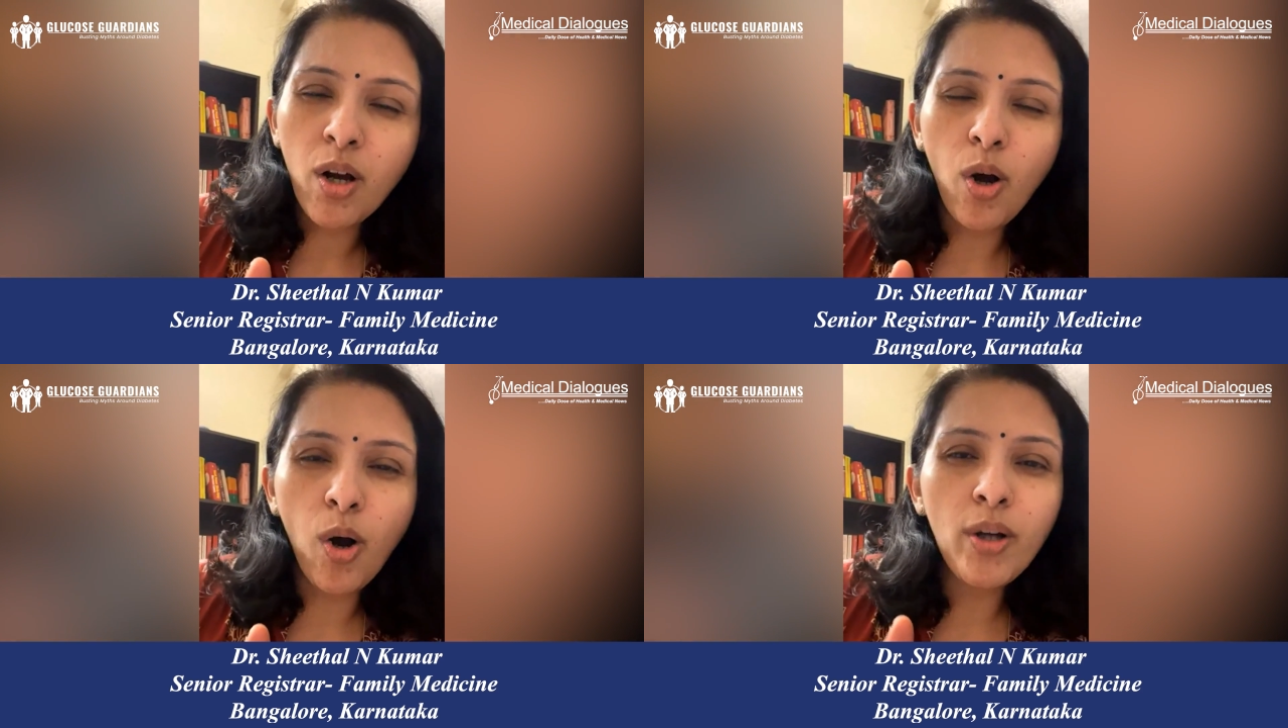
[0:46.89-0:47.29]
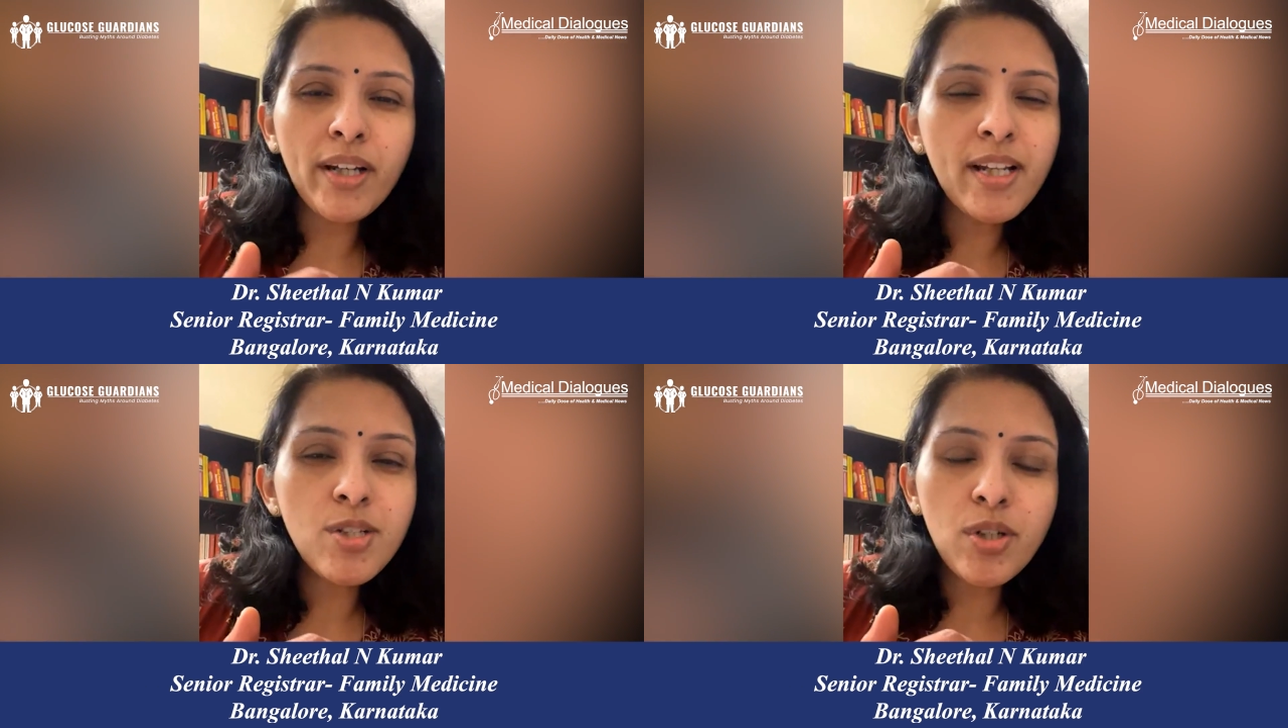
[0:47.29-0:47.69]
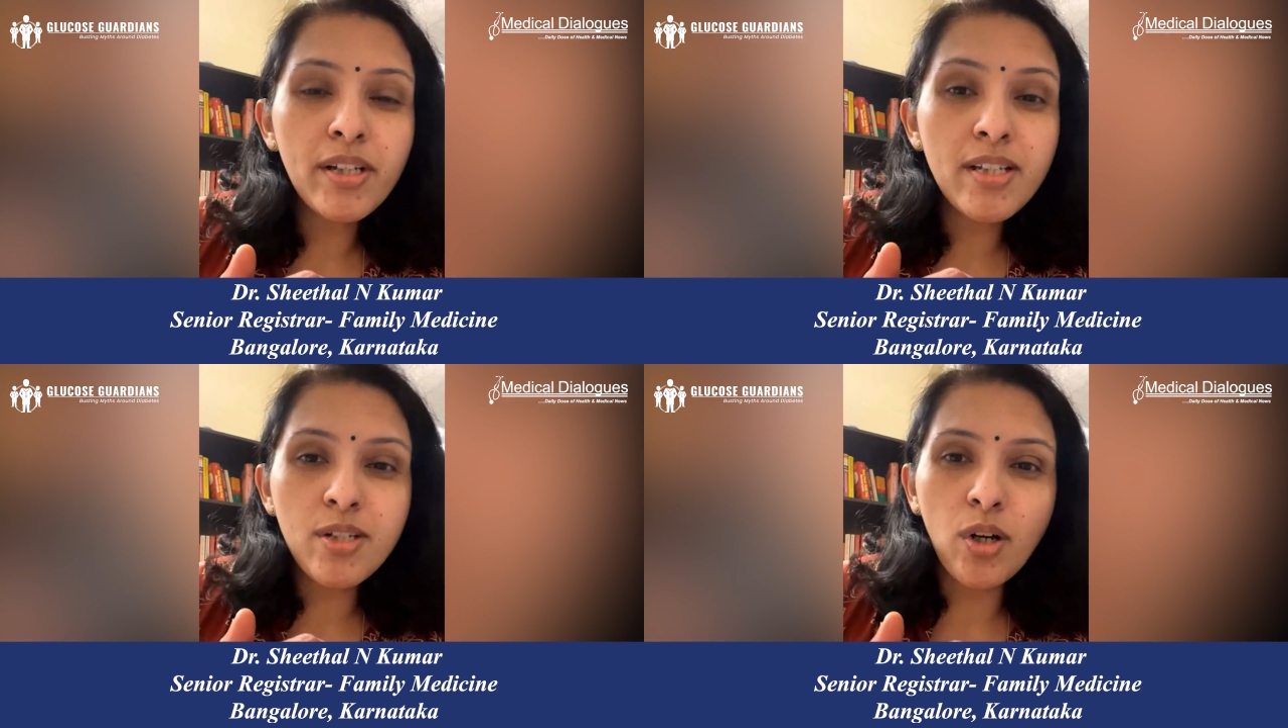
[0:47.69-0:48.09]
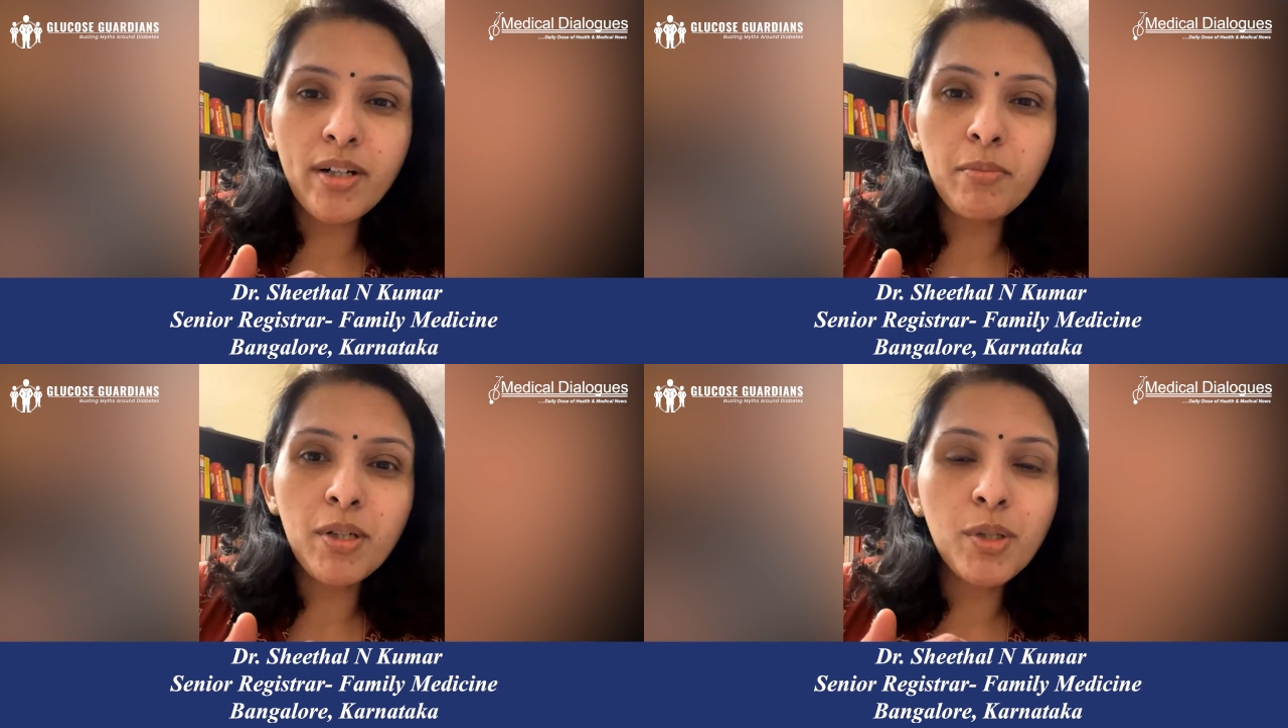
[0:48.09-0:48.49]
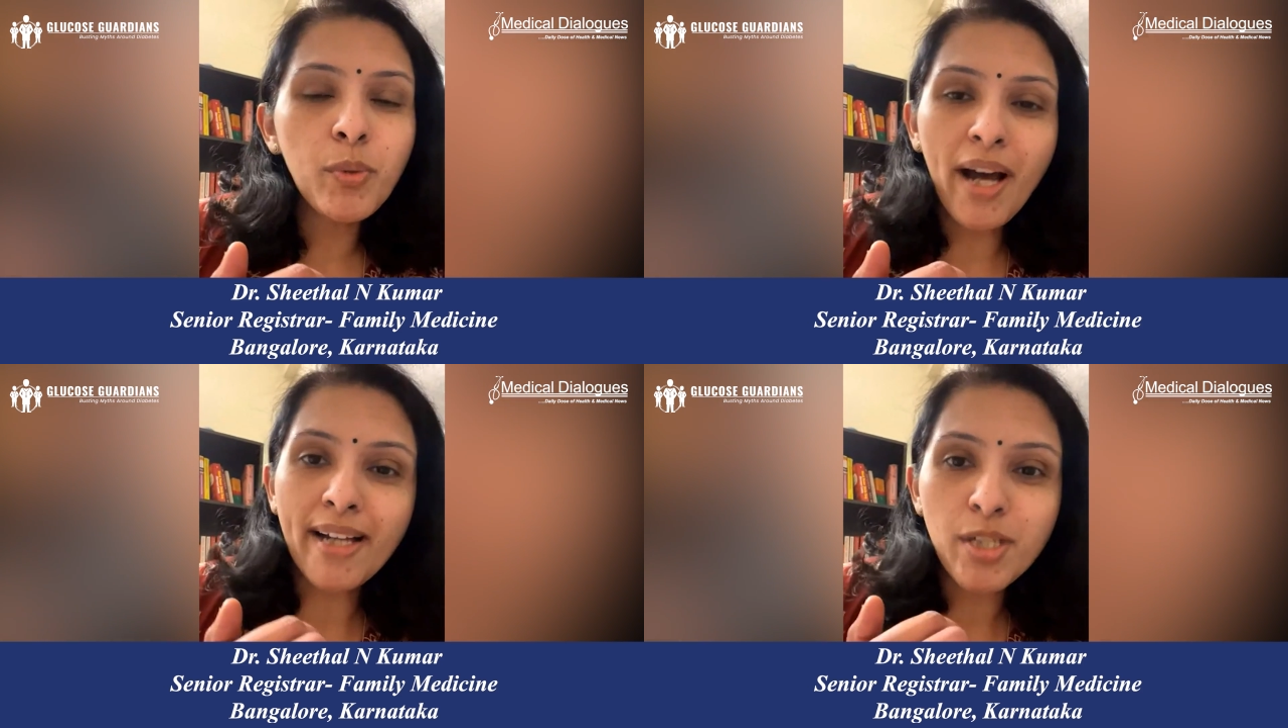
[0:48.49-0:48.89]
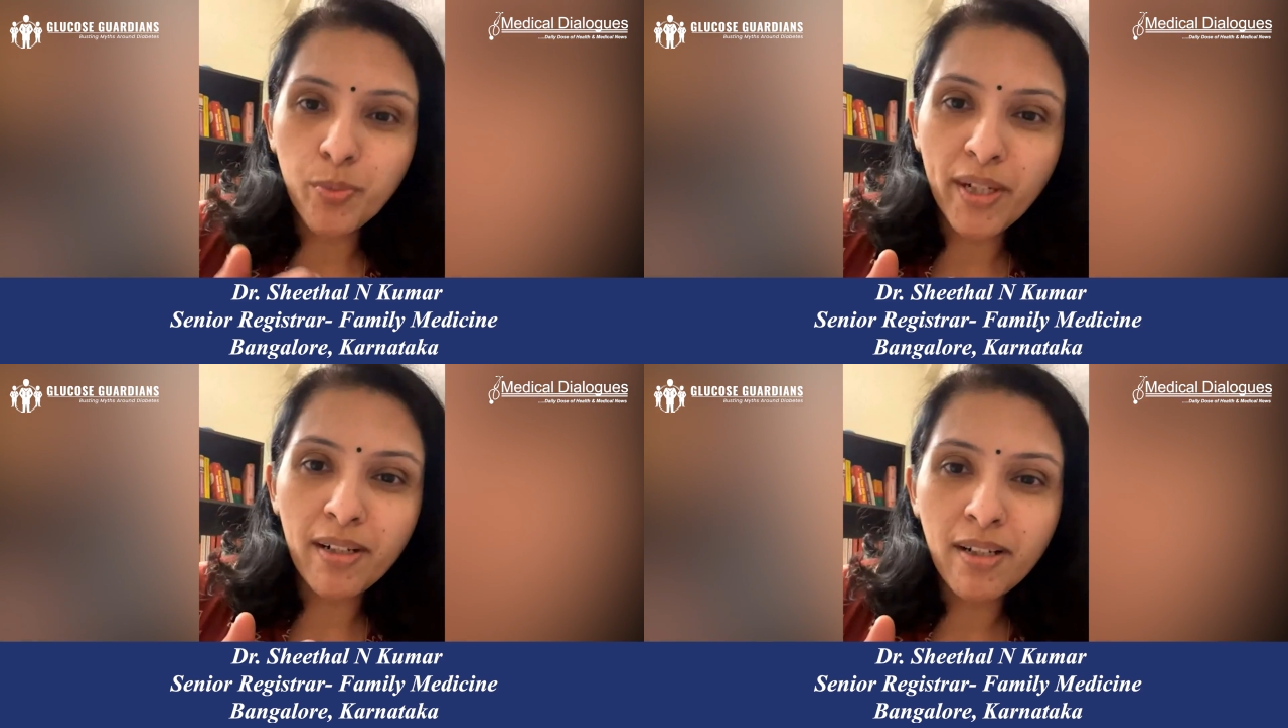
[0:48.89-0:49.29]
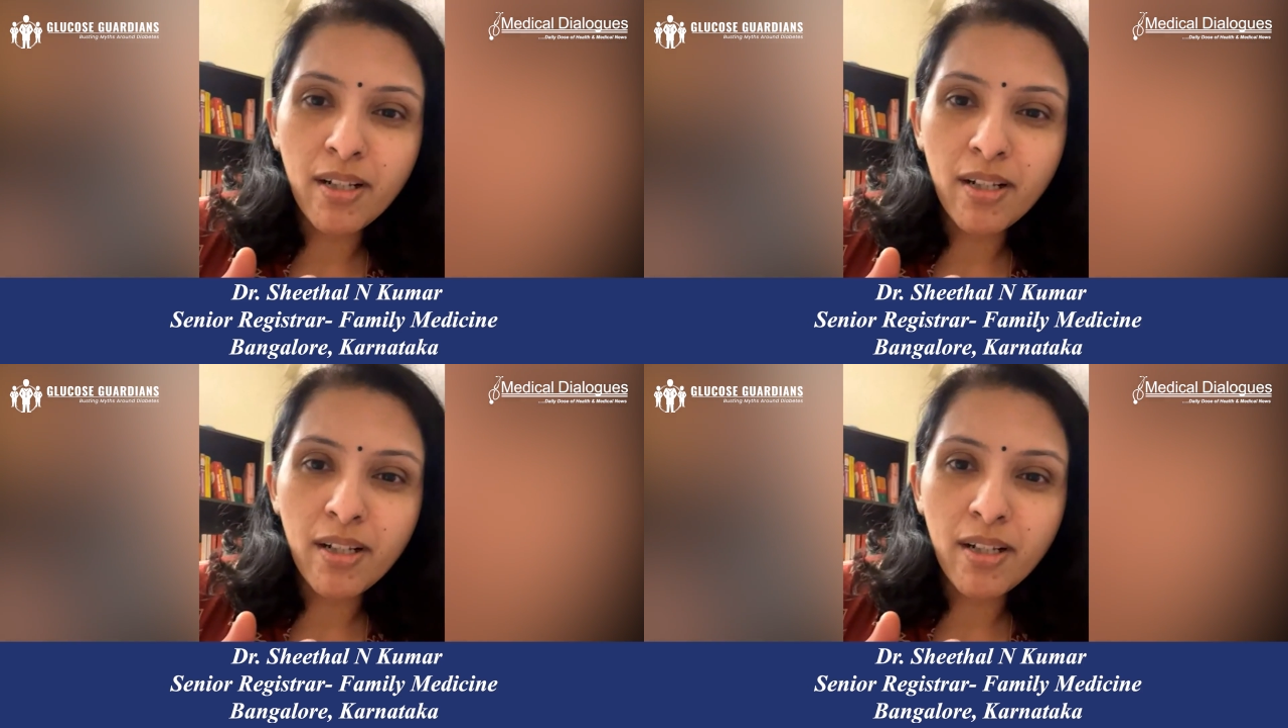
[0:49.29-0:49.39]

or insulin is not able to act well.